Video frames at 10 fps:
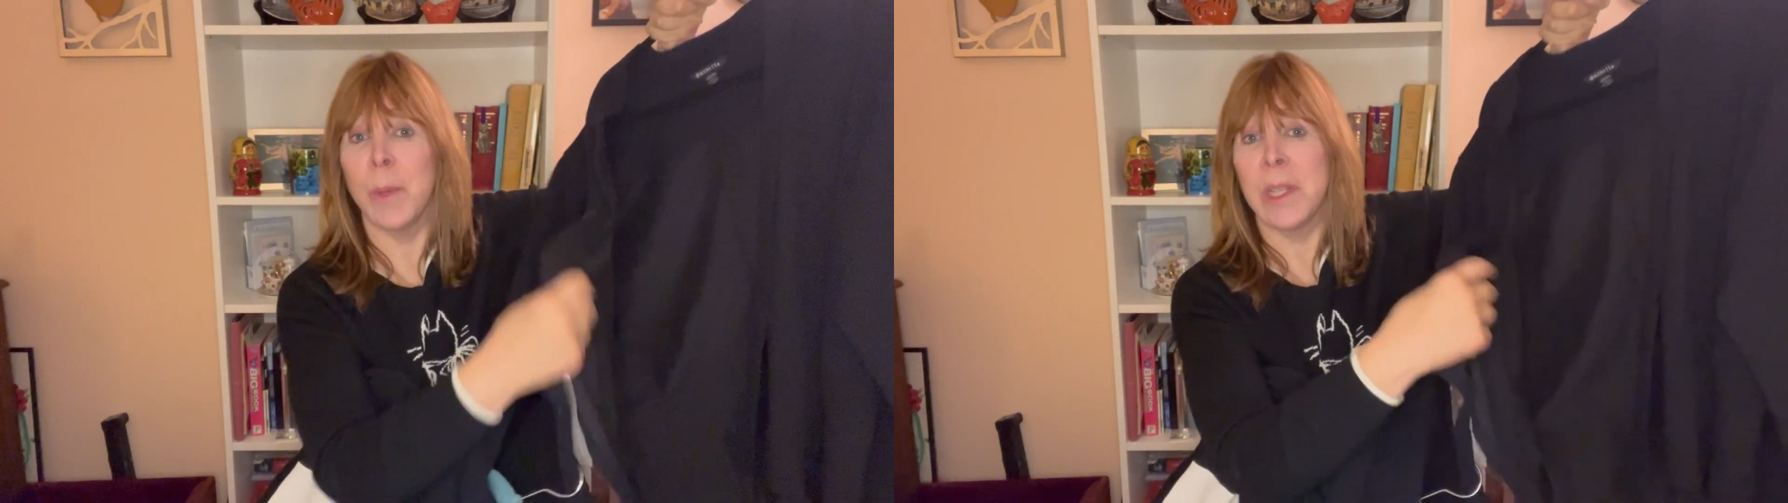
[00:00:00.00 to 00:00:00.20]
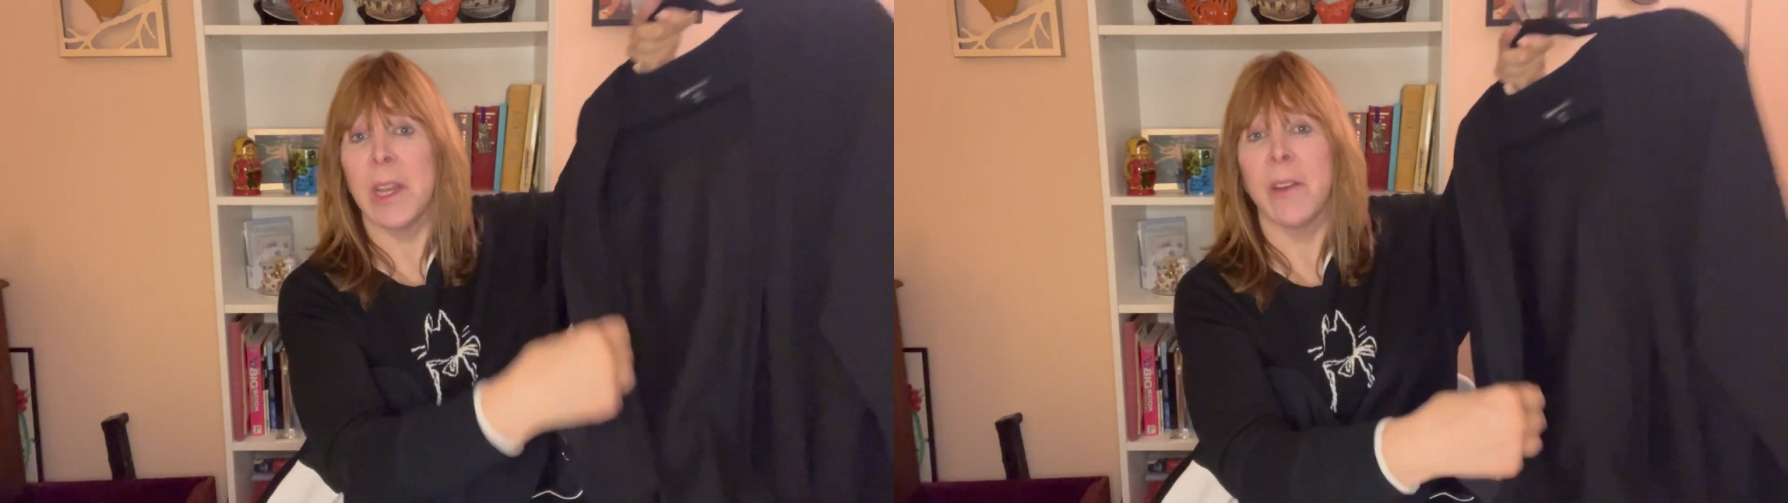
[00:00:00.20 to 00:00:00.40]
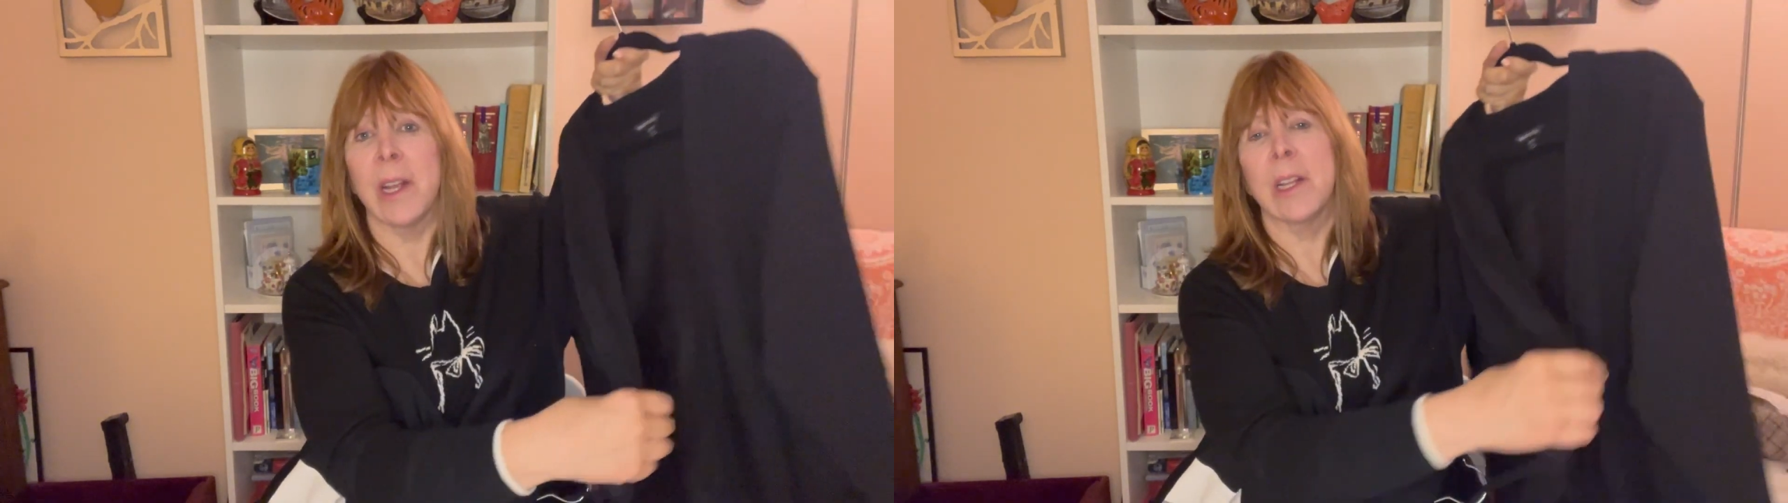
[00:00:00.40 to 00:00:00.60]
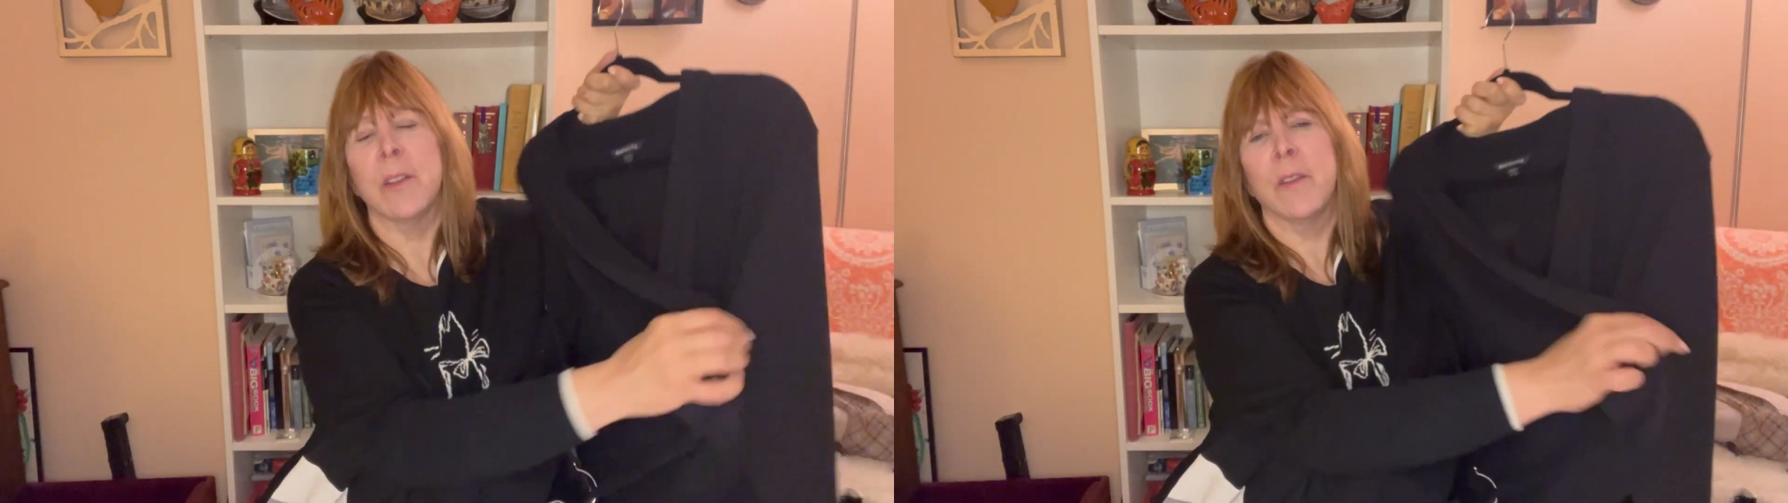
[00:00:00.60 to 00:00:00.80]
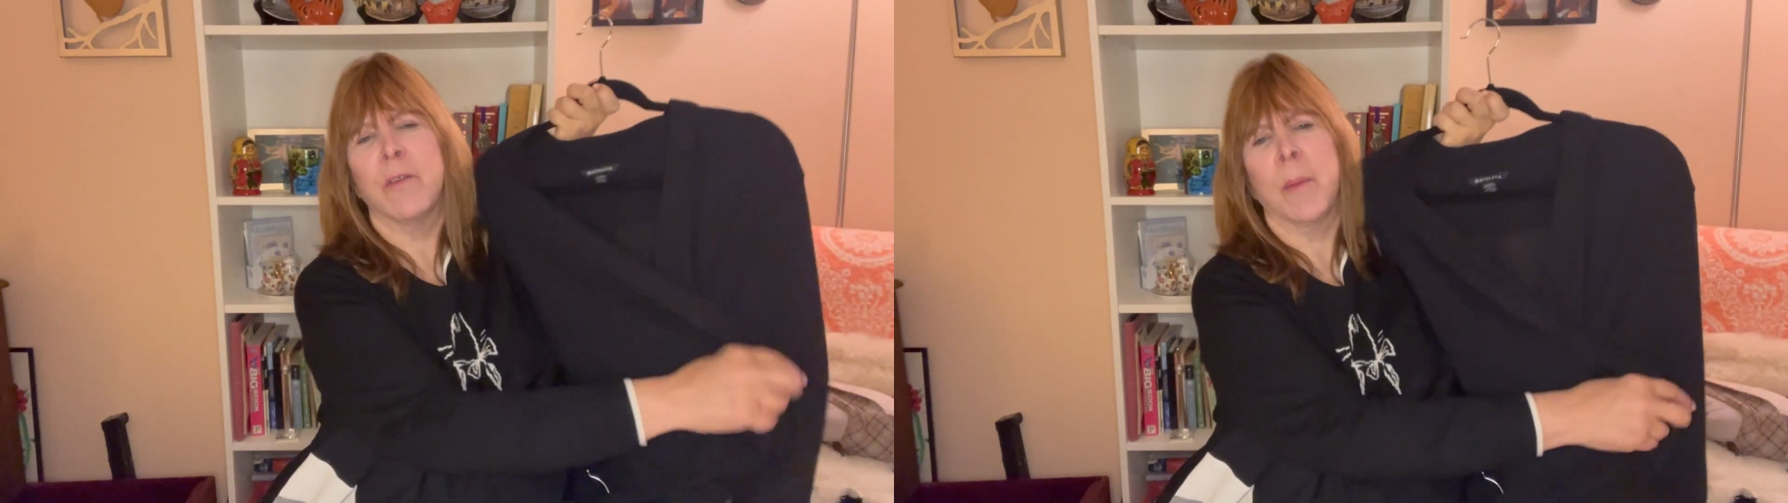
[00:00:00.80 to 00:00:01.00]
material
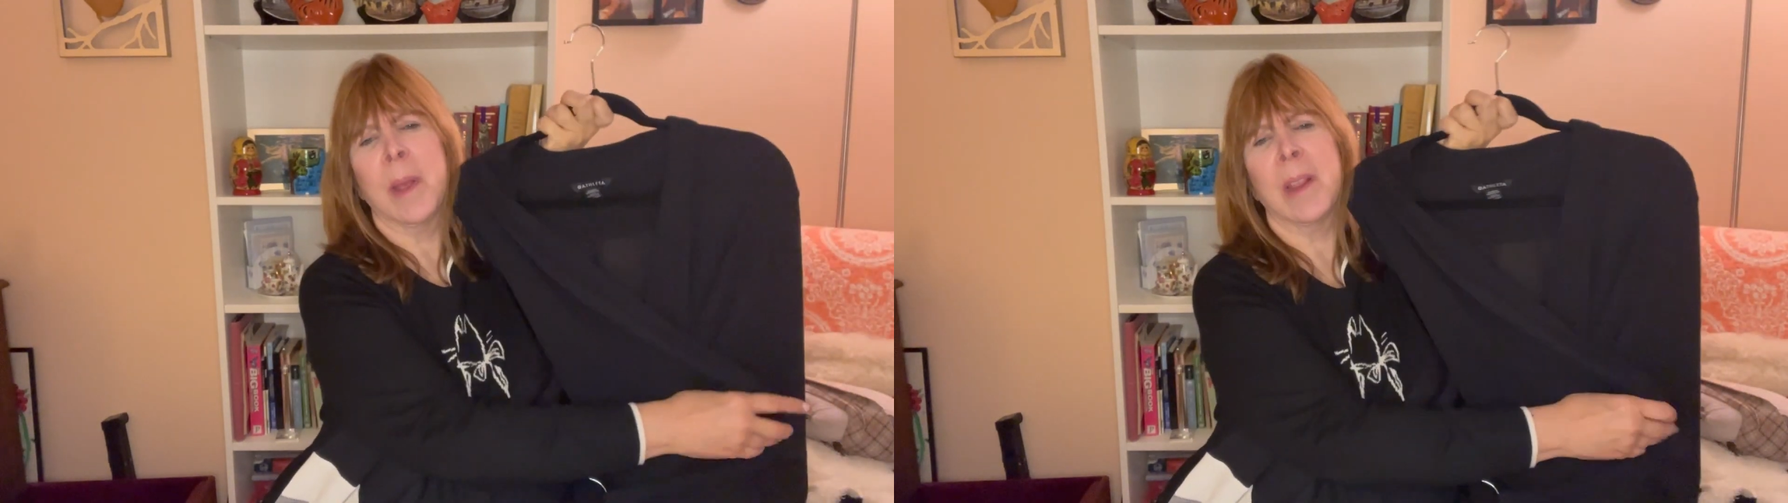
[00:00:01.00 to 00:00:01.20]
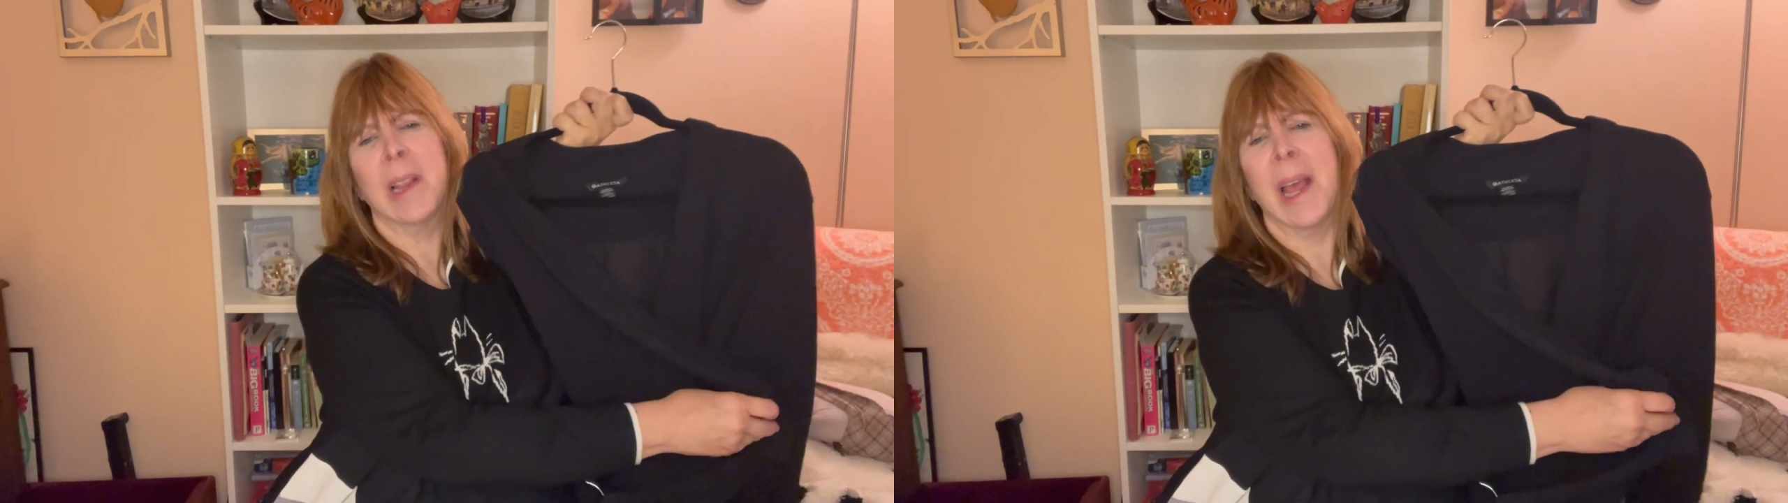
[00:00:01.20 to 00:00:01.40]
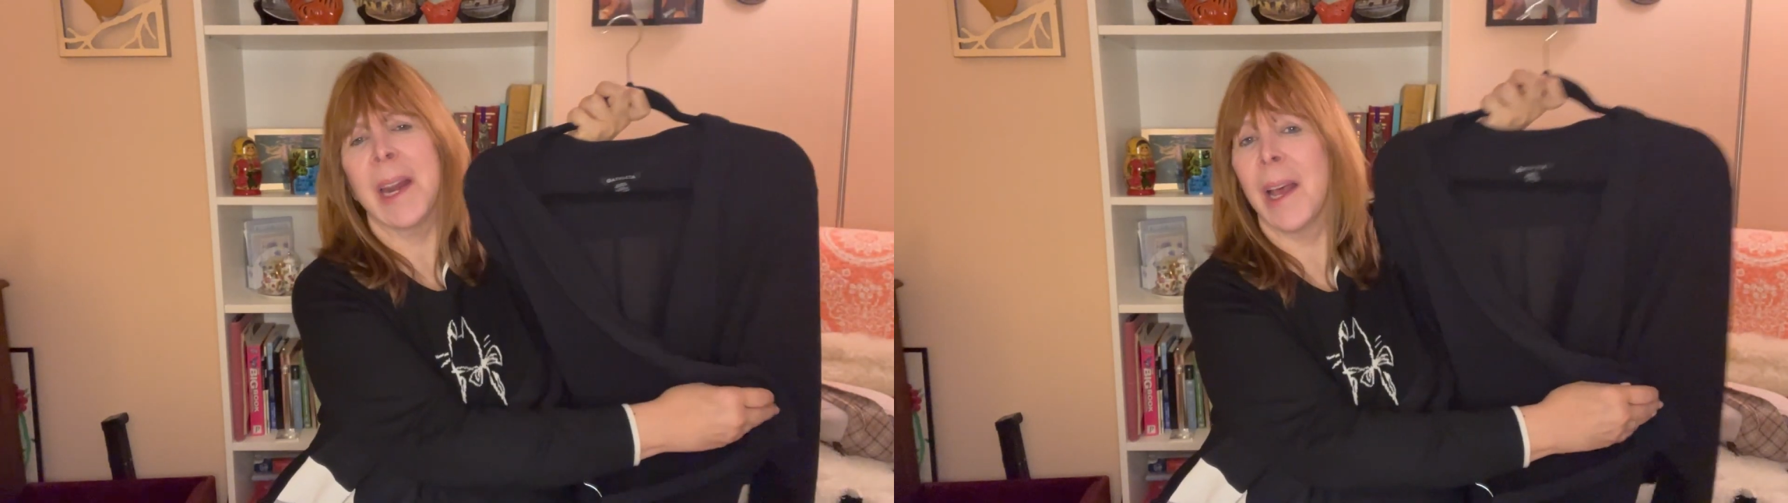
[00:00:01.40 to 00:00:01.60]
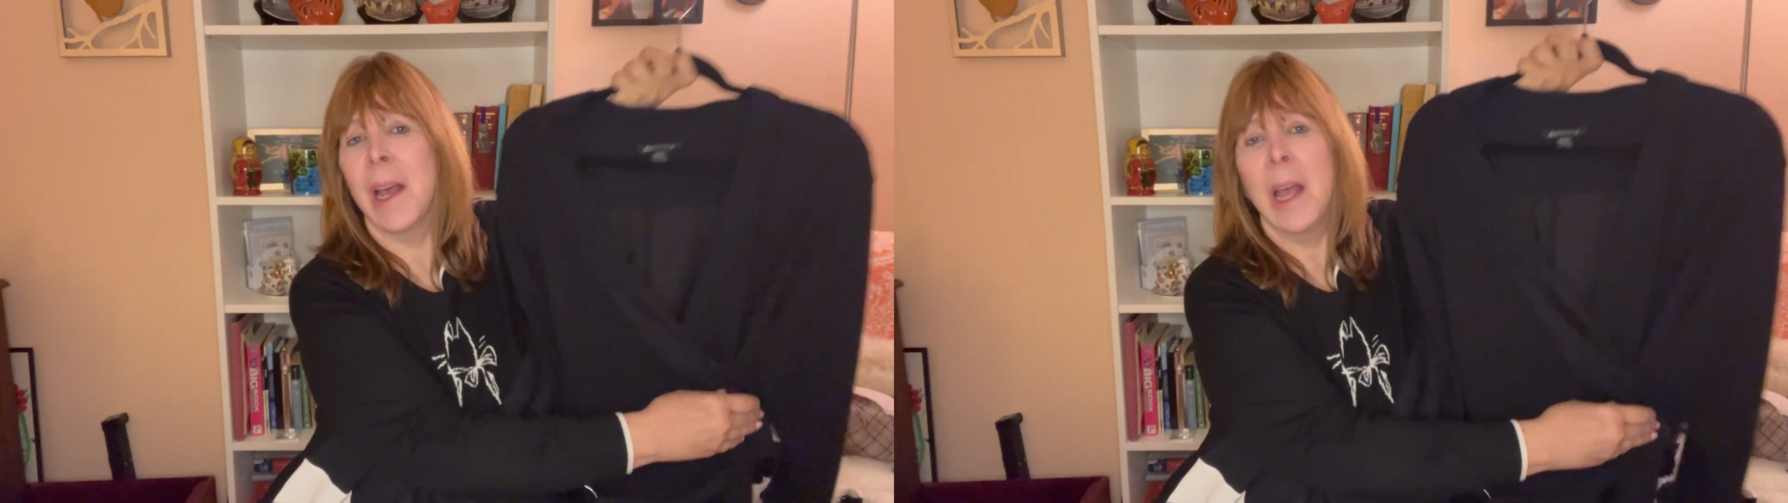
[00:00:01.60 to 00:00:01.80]
from Athleta.